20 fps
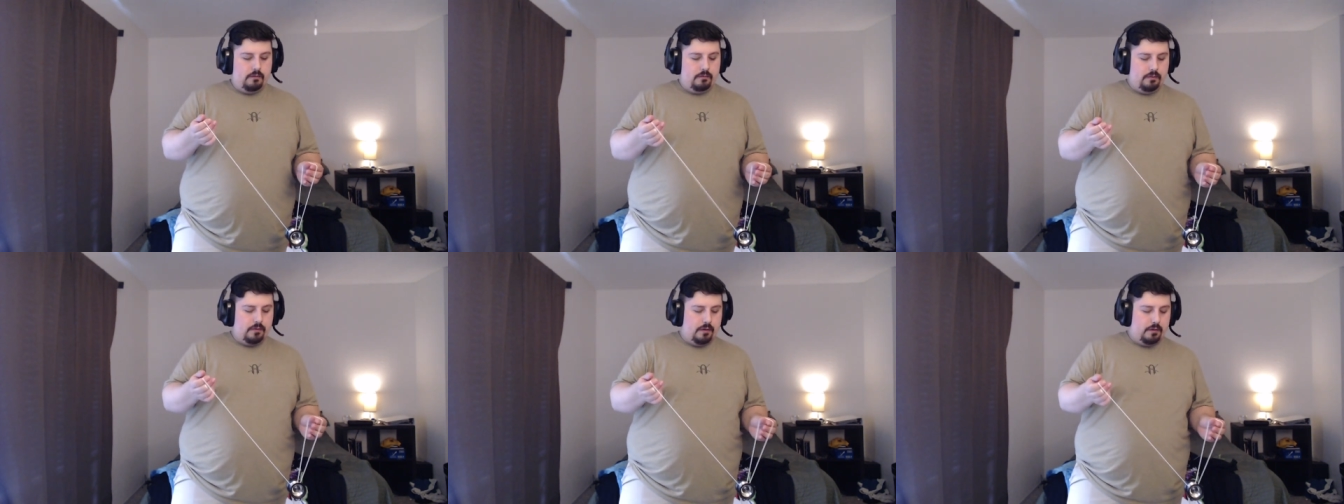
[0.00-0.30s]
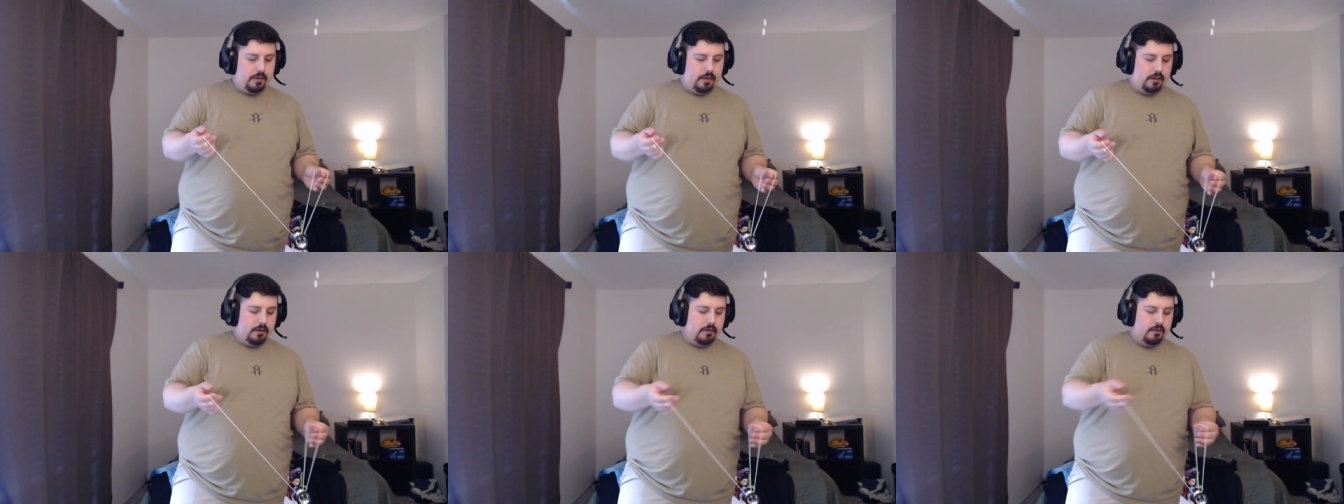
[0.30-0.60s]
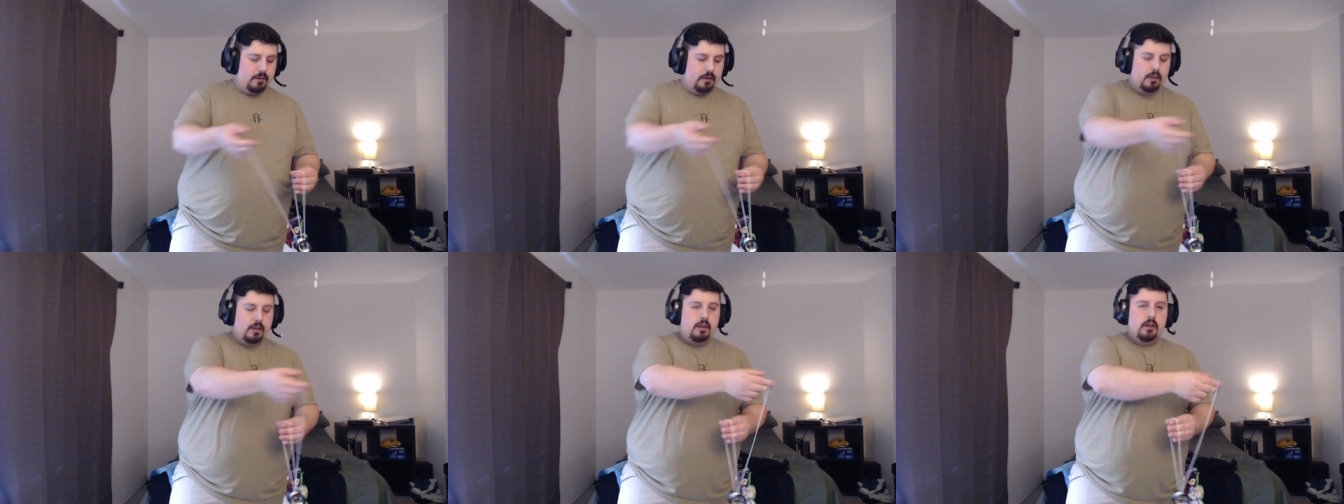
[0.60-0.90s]
throw hand,
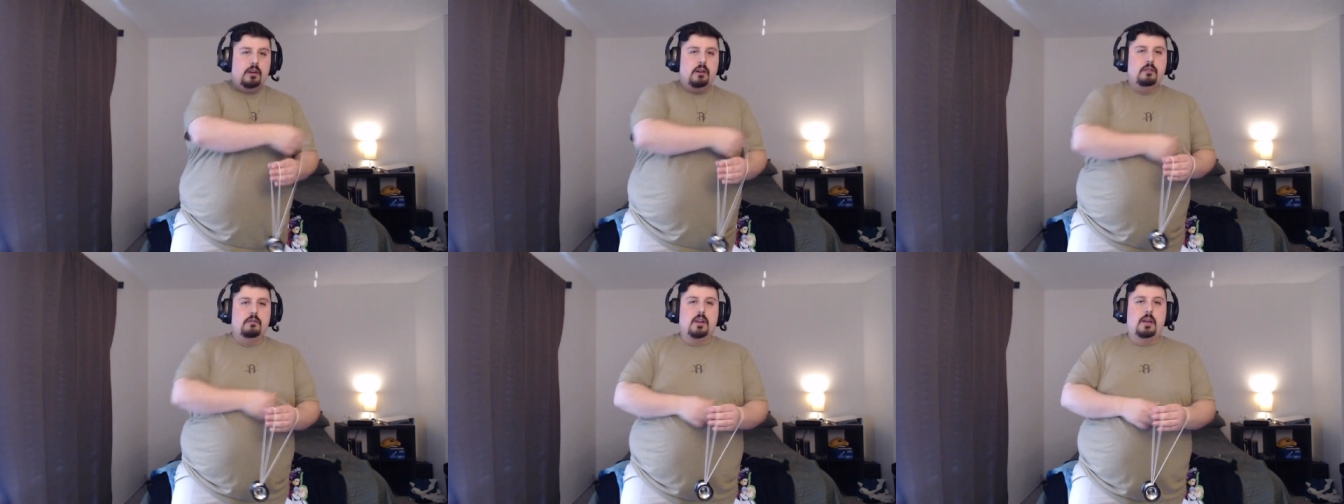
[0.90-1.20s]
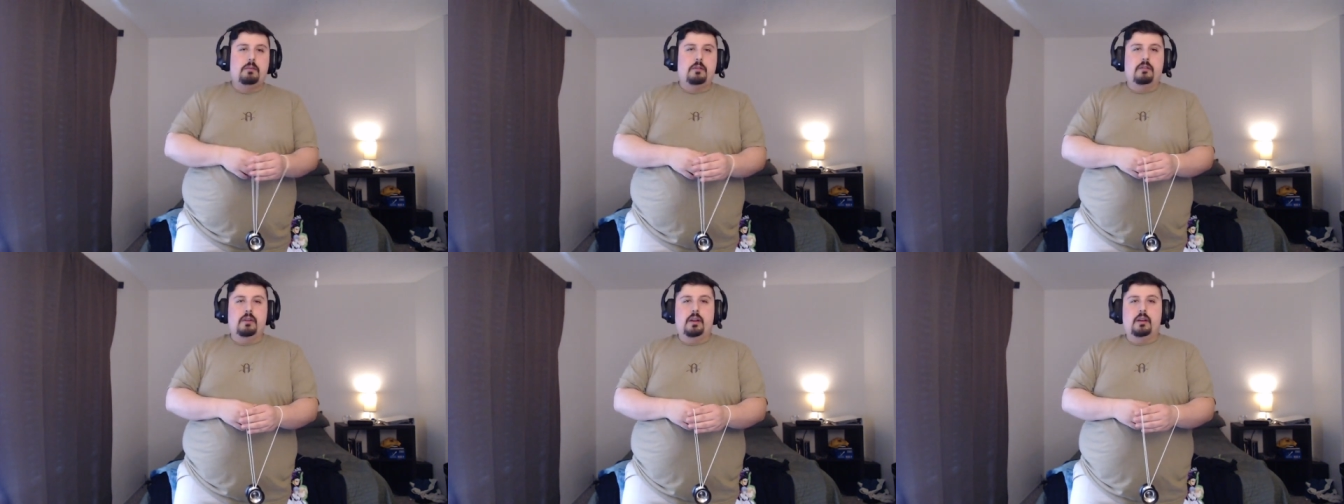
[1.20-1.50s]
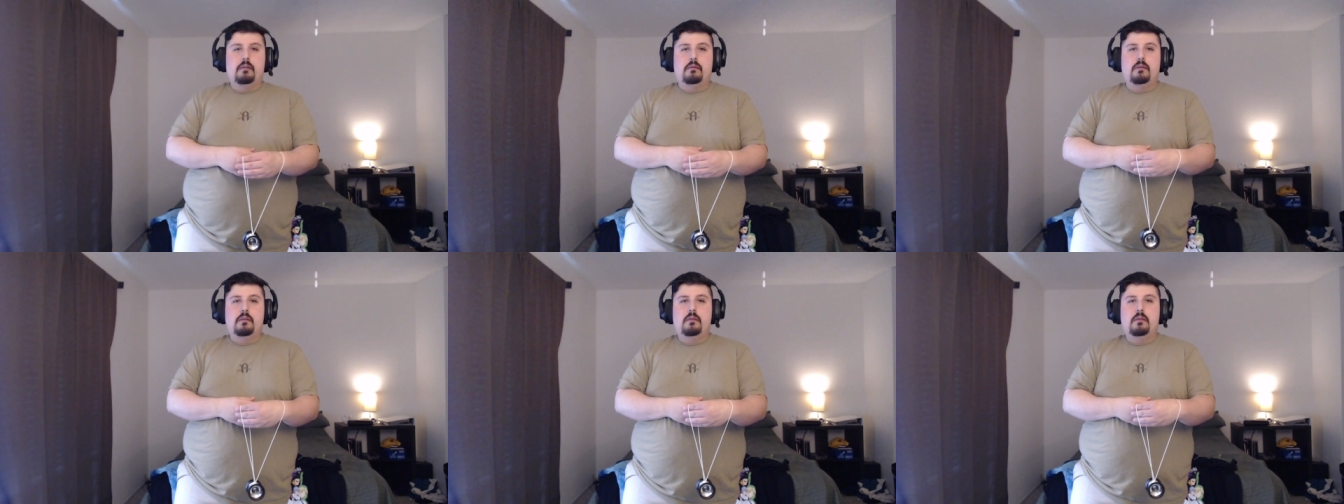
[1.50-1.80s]
wrap it
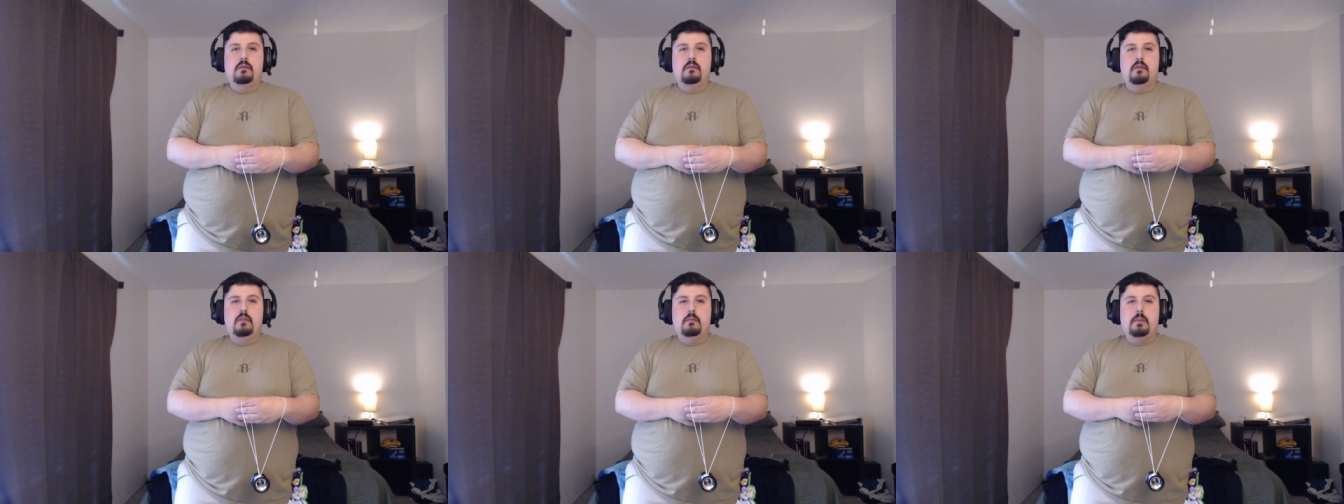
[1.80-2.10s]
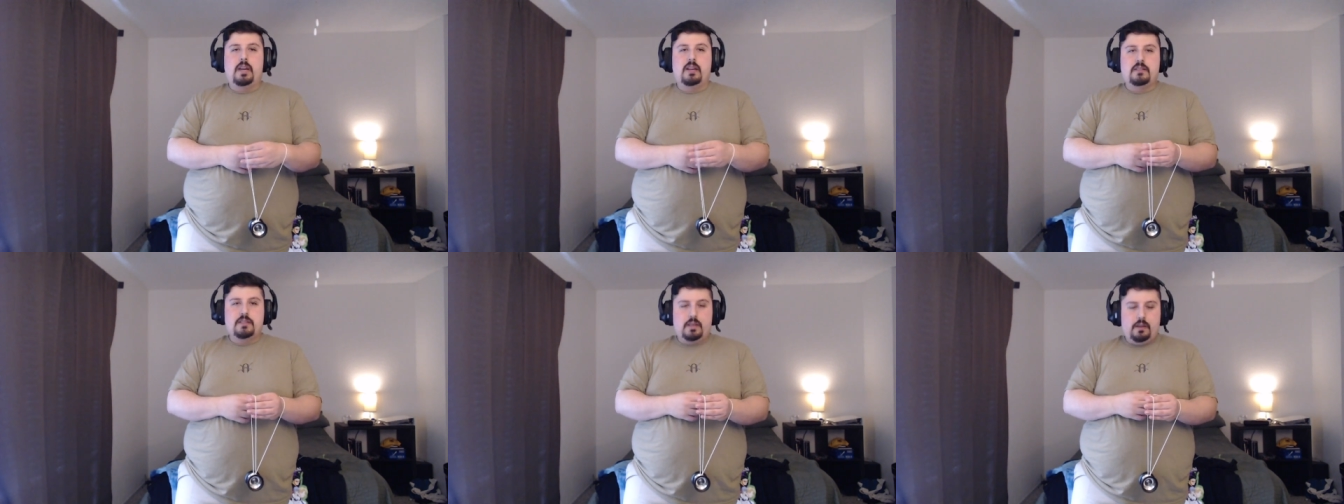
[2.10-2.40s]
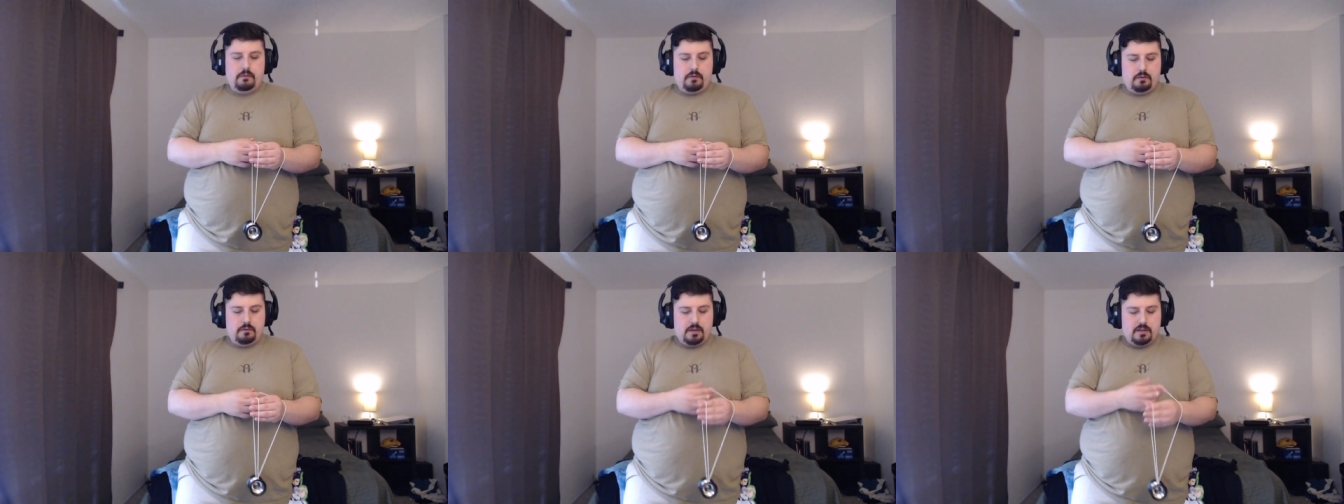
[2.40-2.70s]
around the backside
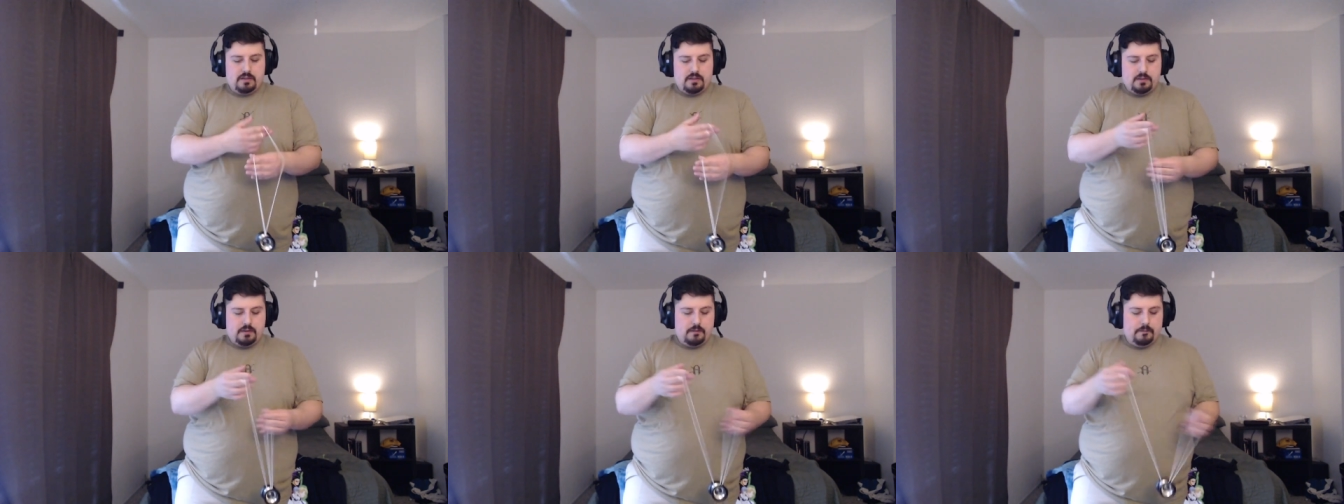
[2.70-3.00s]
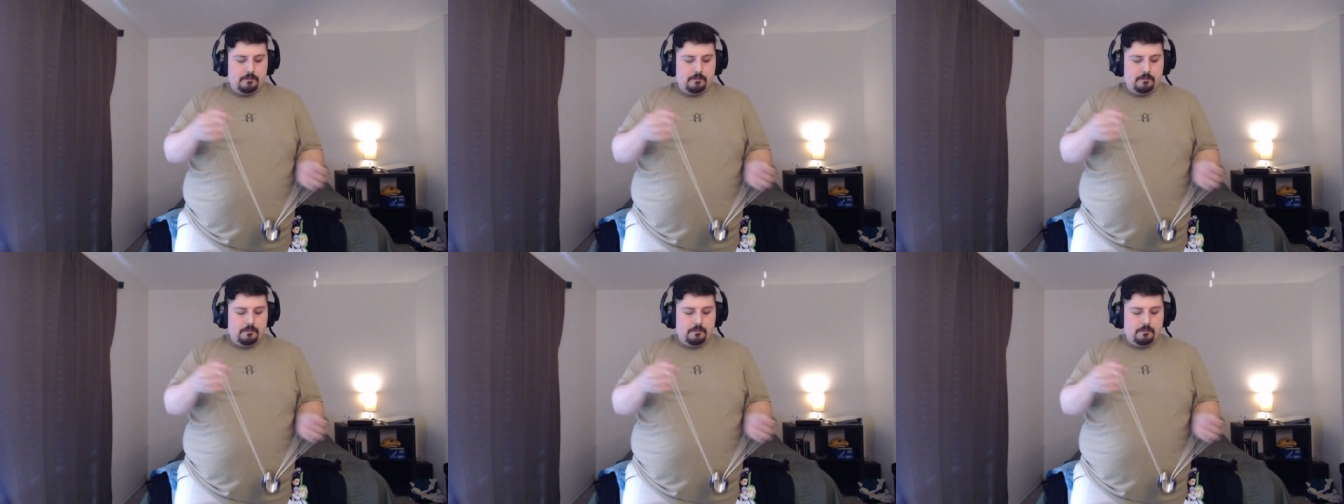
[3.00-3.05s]
of your wrist.